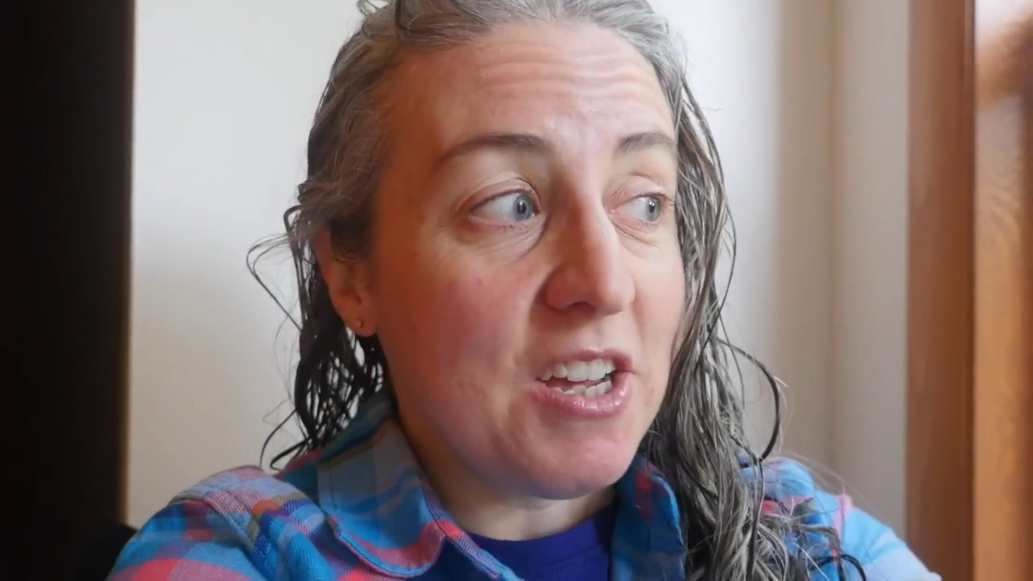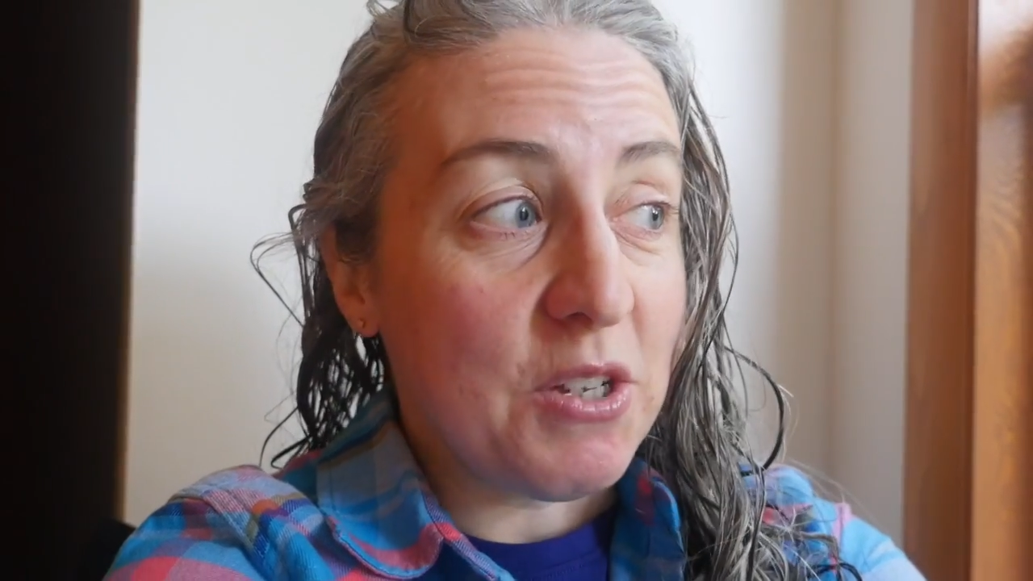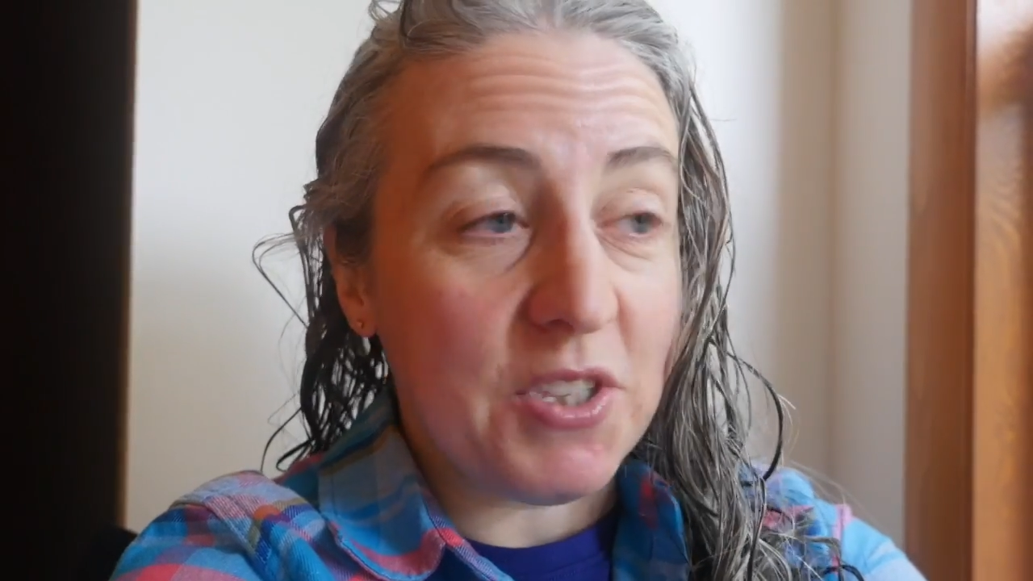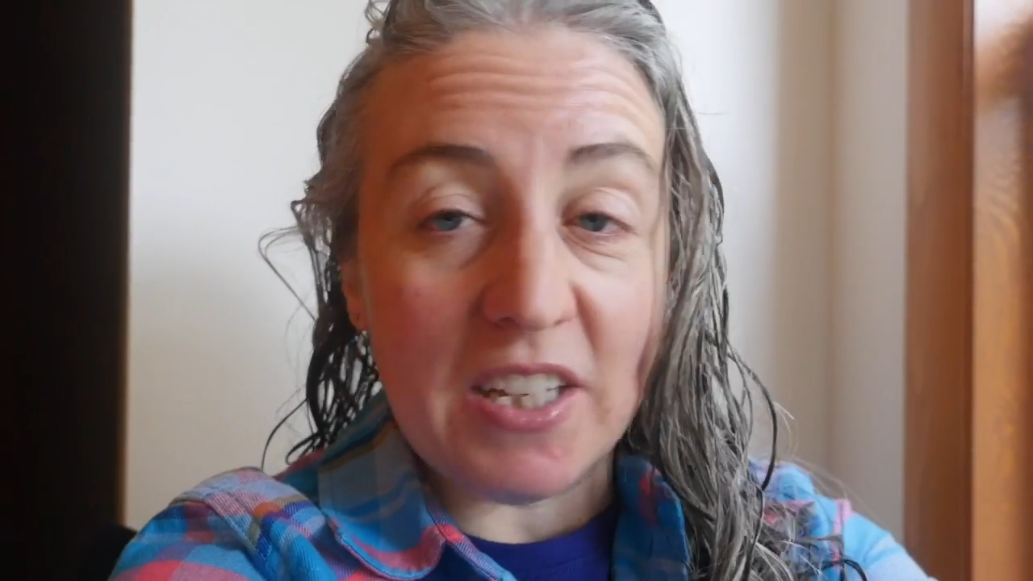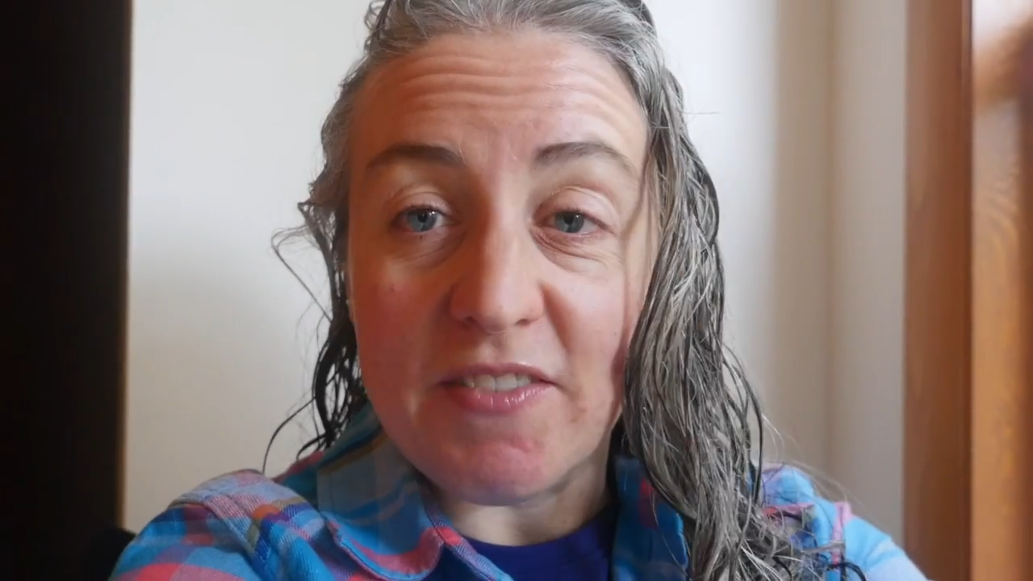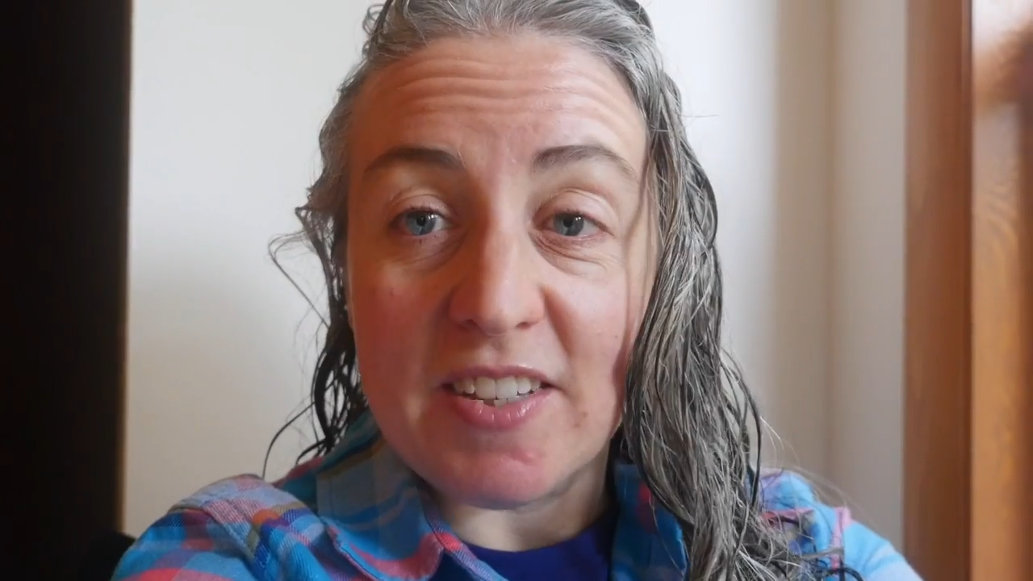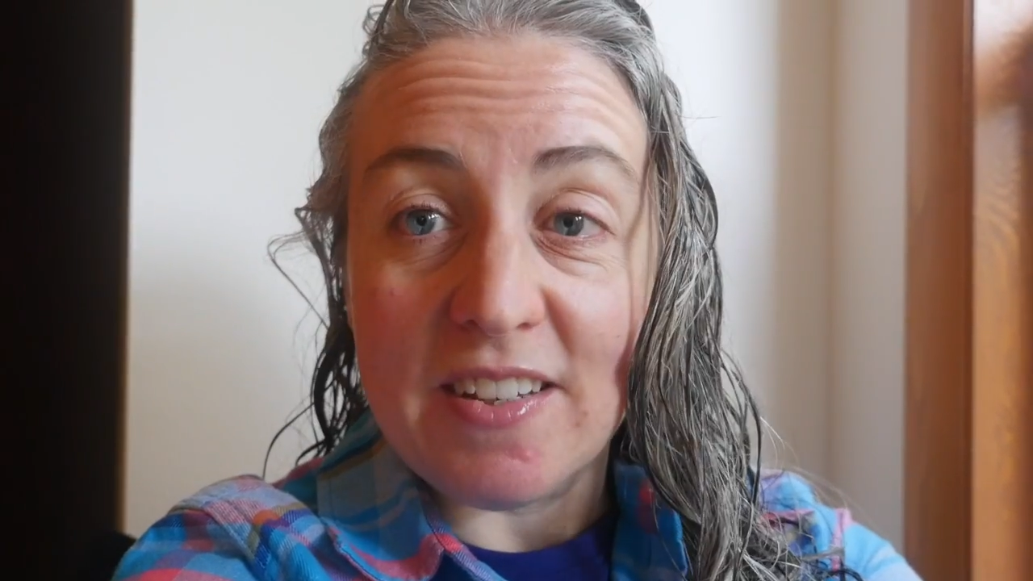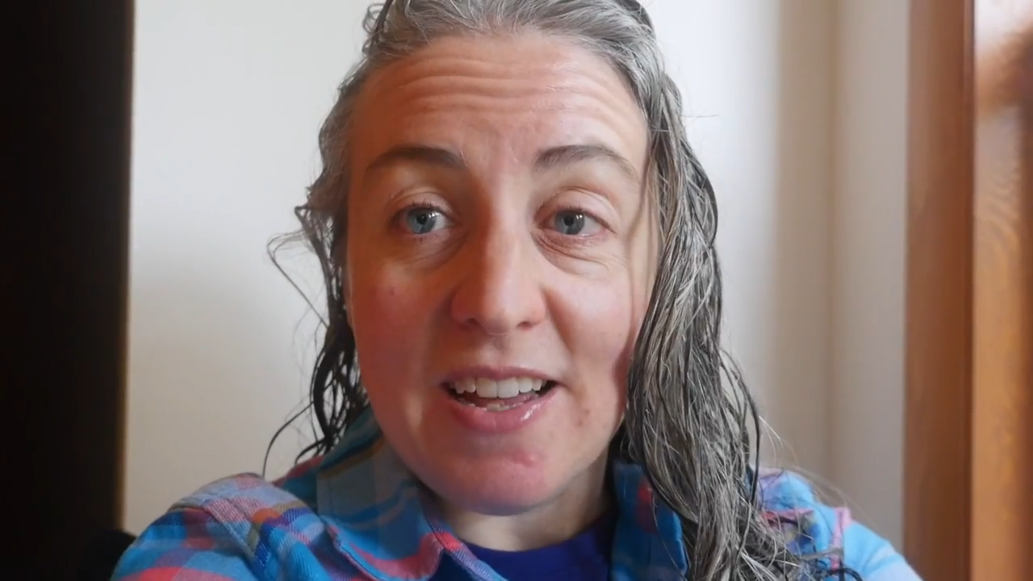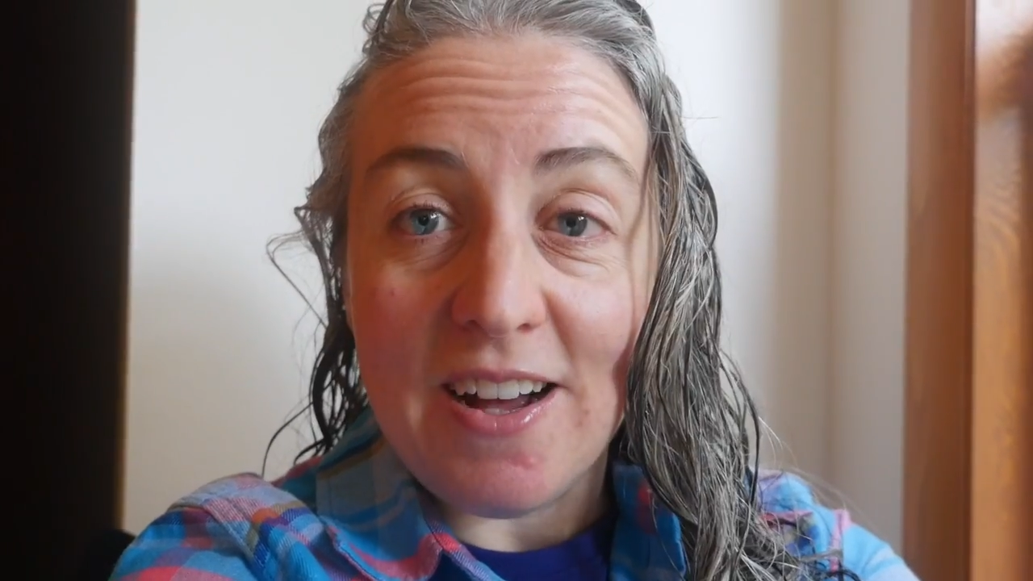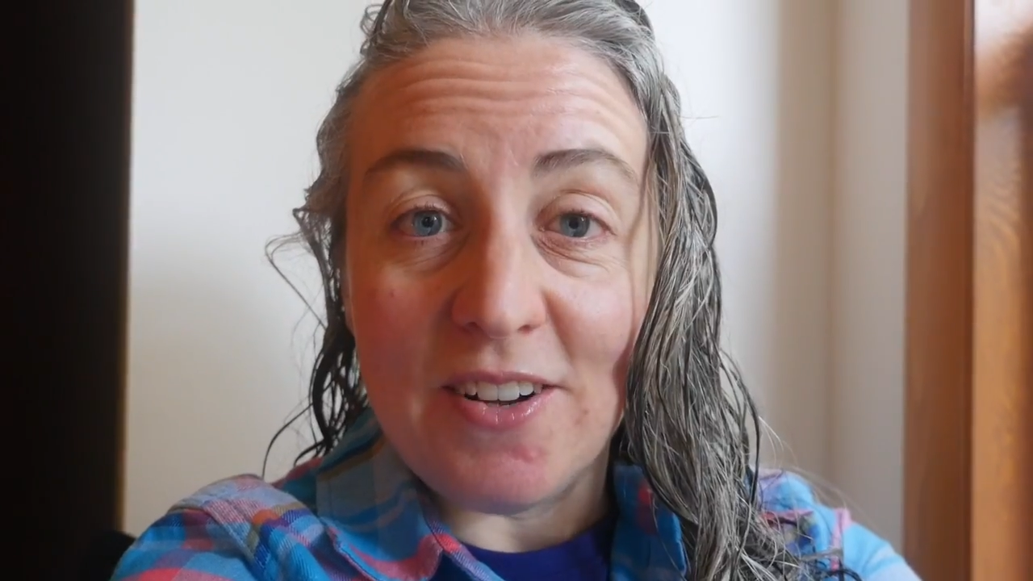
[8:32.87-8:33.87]
You still have to
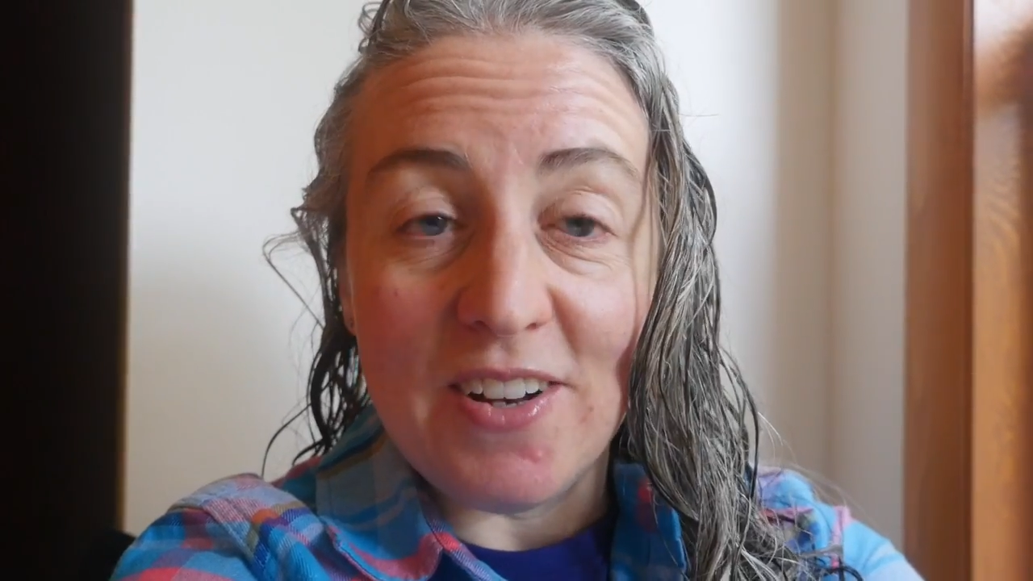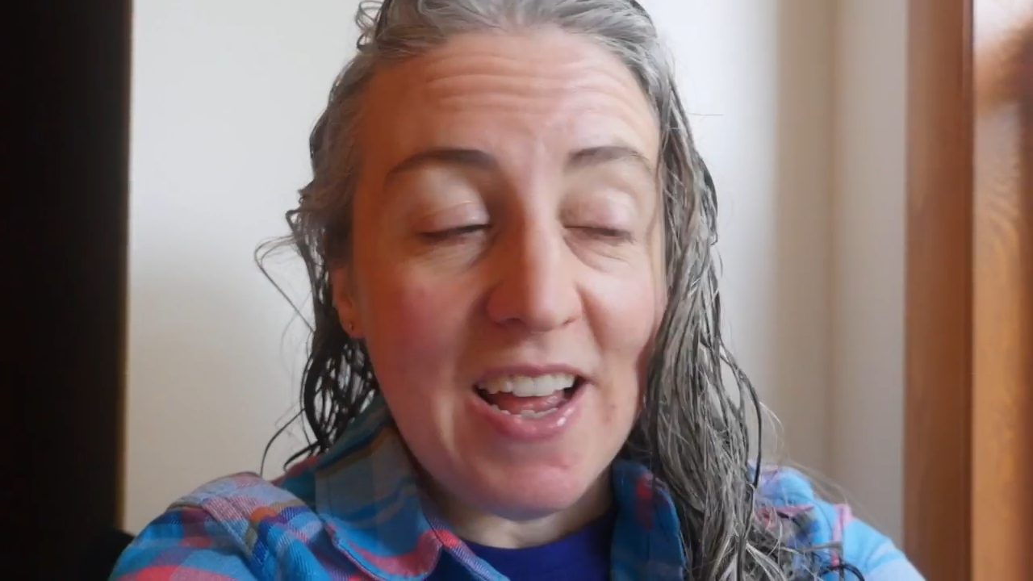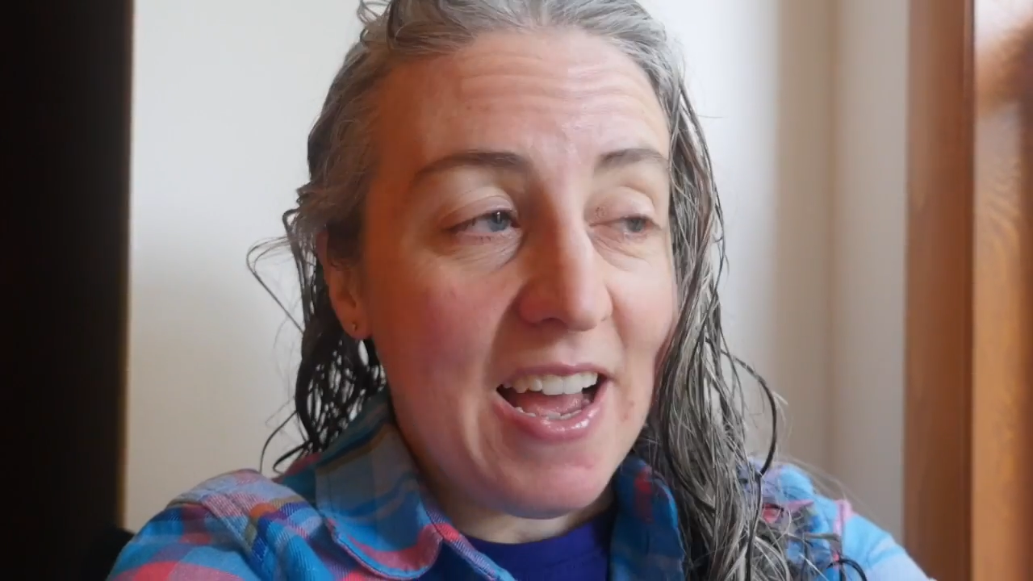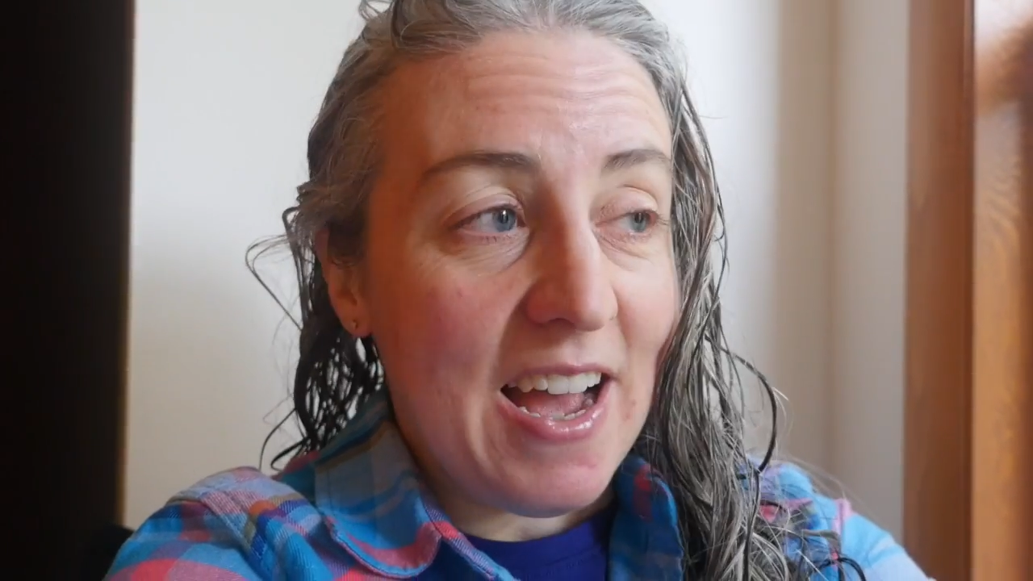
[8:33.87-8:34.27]
sit down